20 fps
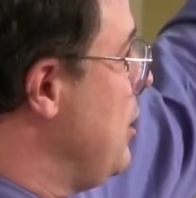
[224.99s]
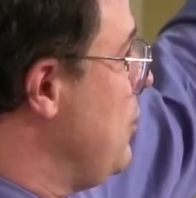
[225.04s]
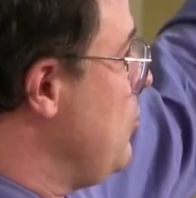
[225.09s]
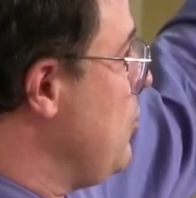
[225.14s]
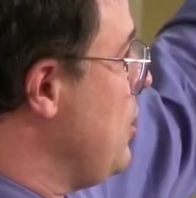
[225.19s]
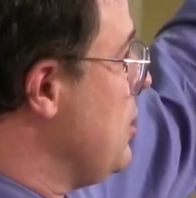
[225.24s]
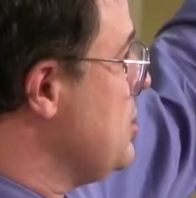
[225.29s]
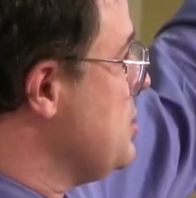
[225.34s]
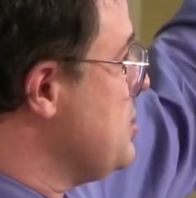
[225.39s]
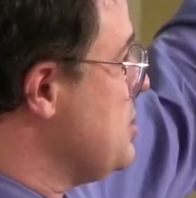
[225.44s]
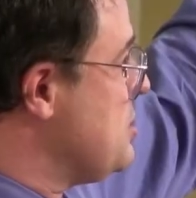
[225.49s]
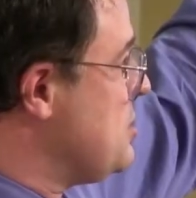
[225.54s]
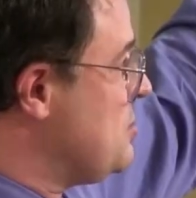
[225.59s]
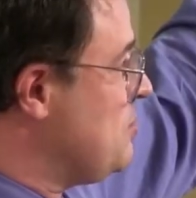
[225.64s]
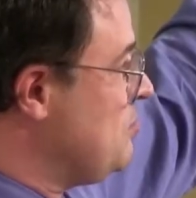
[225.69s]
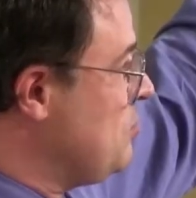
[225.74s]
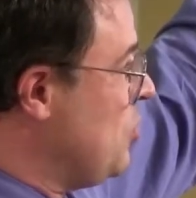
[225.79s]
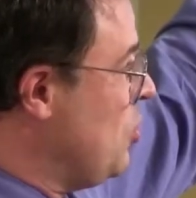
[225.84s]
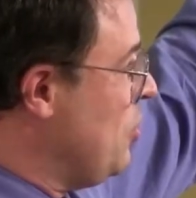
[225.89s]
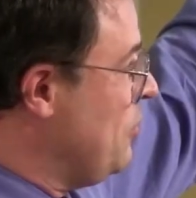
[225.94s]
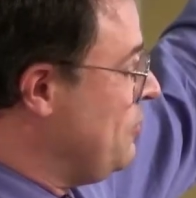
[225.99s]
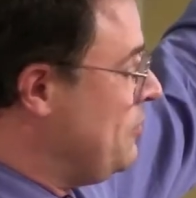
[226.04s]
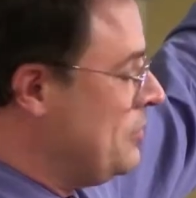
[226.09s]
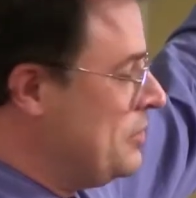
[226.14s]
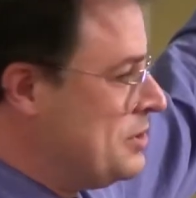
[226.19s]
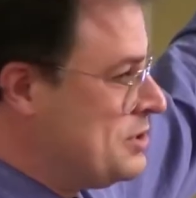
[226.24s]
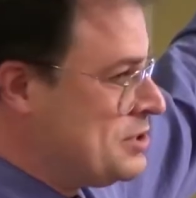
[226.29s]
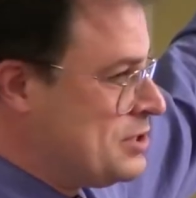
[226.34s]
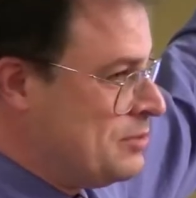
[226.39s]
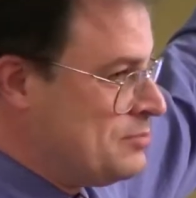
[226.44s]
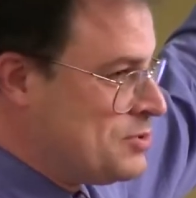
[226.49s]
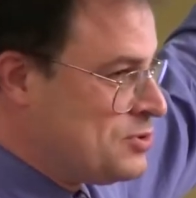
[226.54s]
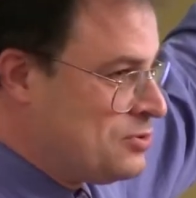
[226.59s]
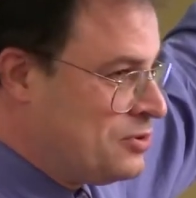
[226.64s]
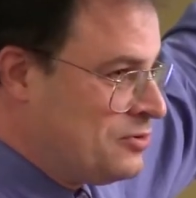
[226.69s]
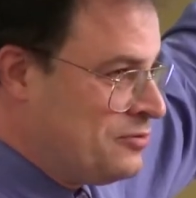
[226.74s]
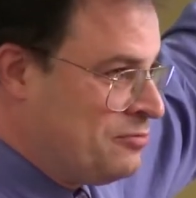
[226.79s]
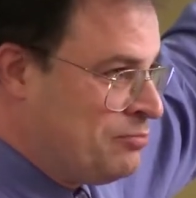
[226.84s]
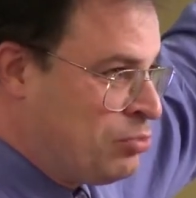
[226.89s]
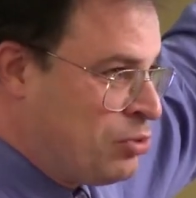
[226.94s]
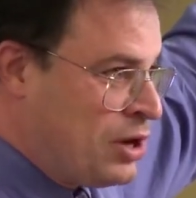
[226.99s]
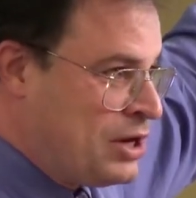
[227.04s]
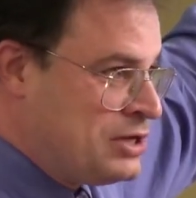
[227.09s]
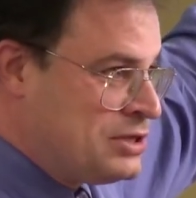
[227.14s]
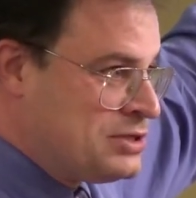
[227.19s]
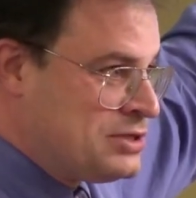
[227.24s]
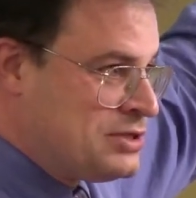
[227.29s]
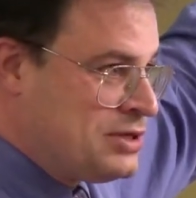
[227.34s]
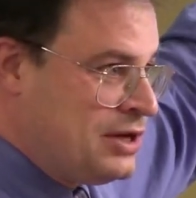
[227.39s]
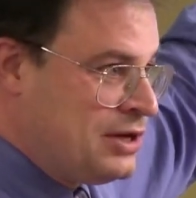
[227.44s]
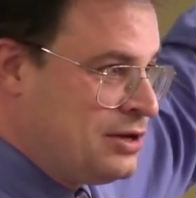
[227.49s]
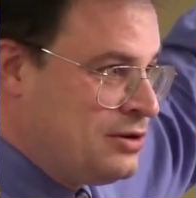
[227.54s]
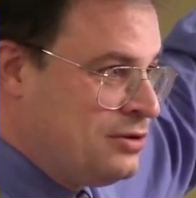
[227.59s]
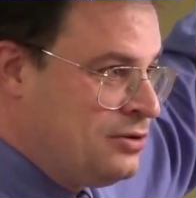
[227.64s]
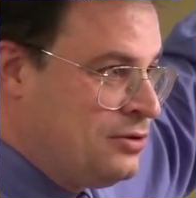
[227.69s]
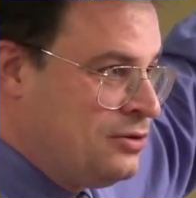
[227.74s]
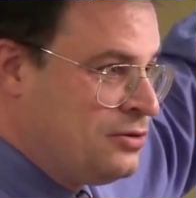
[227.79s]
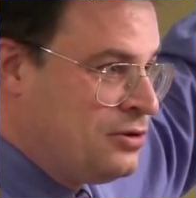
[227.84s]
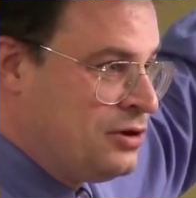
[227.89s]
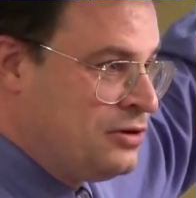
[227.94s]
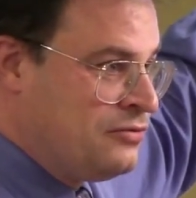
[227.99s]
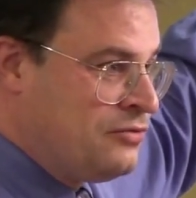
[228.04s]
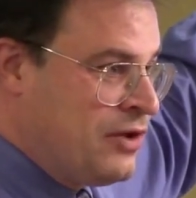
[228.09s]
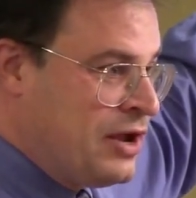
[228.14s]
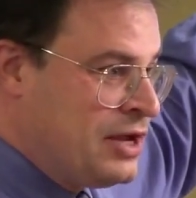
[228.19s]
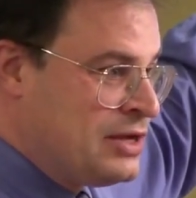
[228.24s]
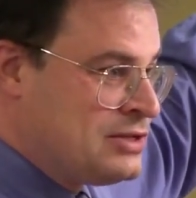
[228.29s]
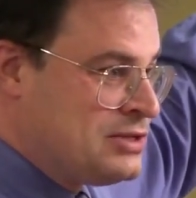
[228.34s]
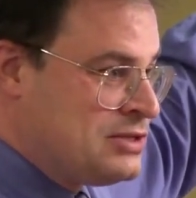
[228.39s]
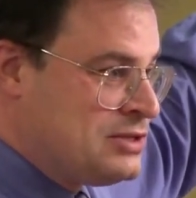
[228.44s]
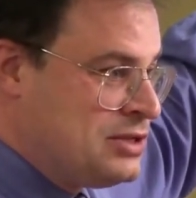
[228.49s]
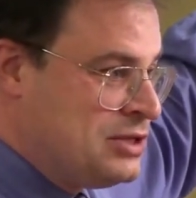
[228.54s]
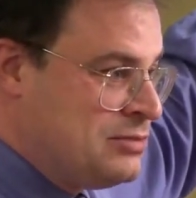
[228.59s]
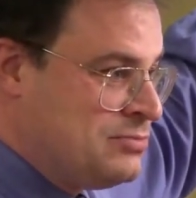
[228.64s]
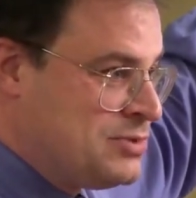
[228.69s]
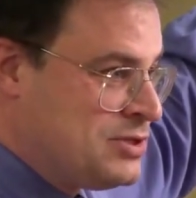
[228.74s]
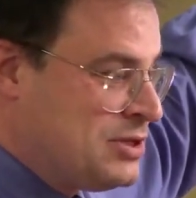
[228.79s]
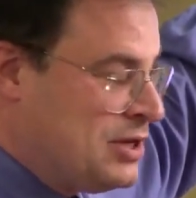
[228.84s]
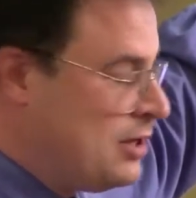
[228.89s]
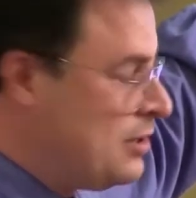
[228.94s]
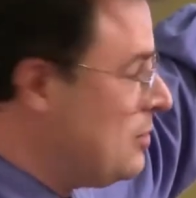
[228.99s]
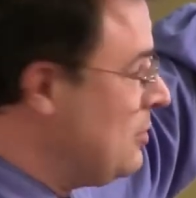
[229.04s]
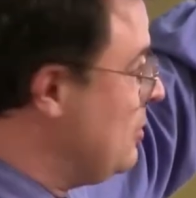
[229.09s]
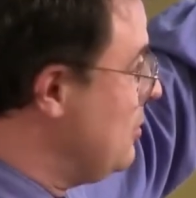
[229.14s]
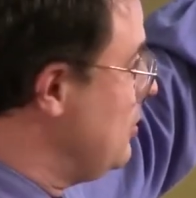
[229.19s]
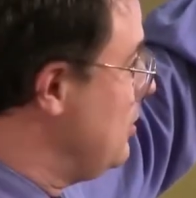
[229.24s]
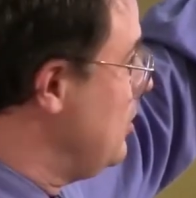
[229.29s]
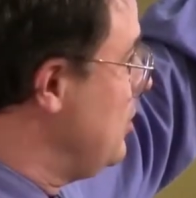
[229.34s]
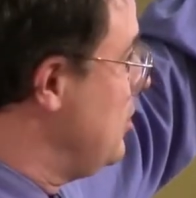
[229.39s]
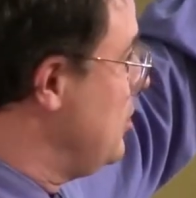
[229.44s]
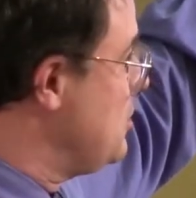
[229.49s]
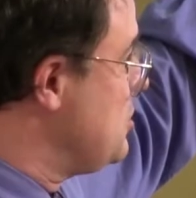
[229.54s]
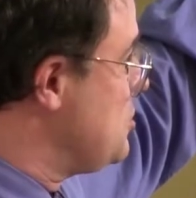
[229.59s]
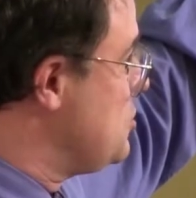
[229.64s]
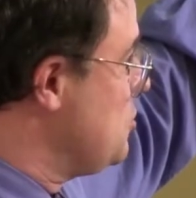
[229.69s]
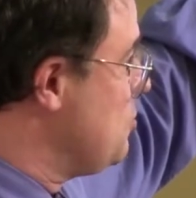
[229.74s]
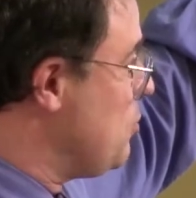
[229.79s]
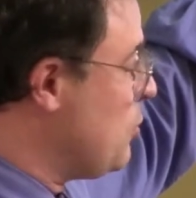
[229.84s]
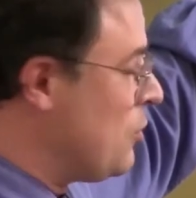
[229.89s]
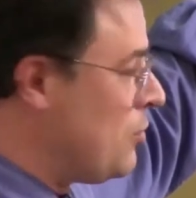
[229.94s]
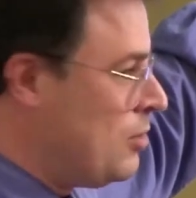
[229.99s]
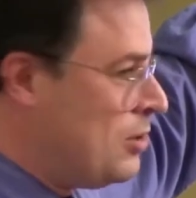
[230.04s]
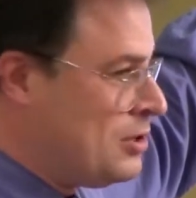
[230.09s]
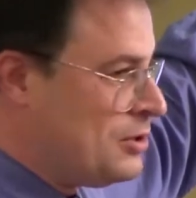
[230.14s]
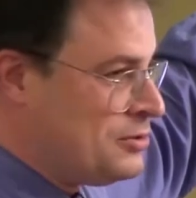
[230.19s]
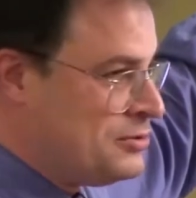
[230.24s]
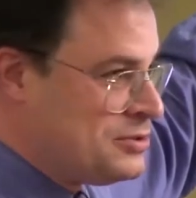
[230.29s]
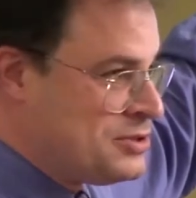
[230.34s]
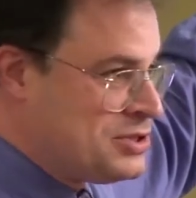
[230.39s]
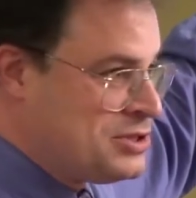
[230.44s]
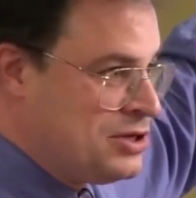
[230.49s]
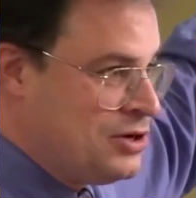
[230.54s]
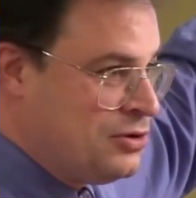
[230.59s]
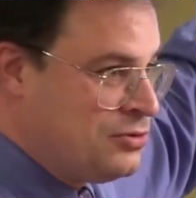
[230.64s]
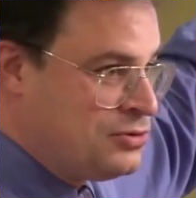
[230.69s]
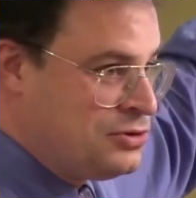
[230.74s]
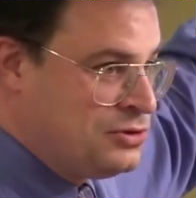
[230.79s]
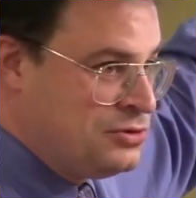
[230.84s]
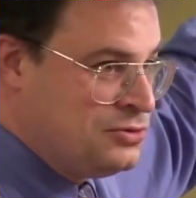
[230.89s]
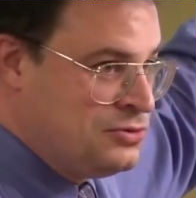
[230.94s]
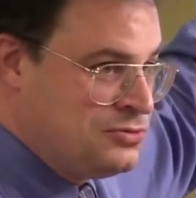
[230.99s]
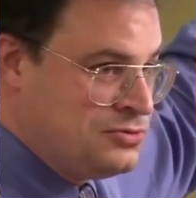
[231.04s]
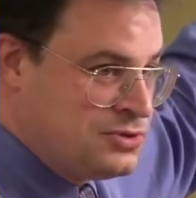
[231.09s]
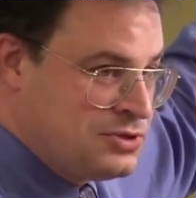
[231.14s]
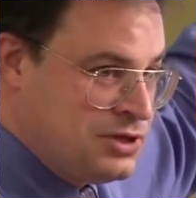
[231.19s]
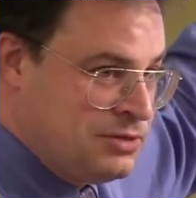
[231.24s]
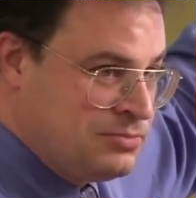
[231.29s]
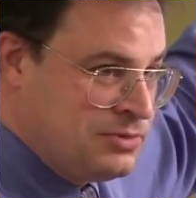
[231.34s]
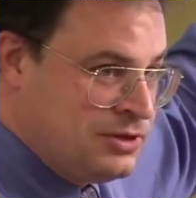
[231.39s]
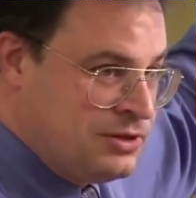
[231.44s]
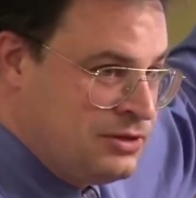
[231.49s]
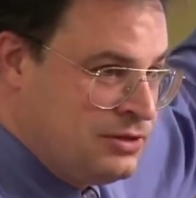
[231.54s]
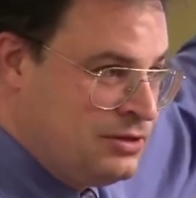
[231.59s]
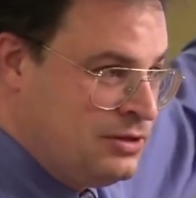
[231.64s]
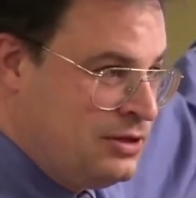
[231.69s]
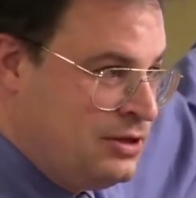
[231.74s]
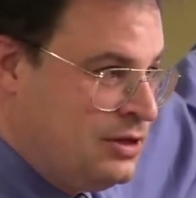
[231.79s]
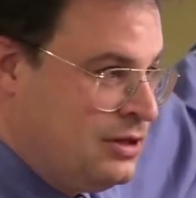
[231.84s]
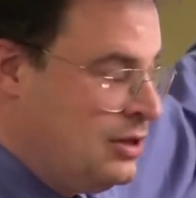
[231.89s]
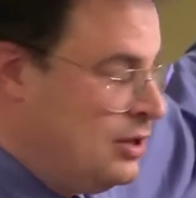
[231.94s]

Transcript: and runs hopefully some sort of Brayton cycle or advanced steam cycle, supercritical CO2, something.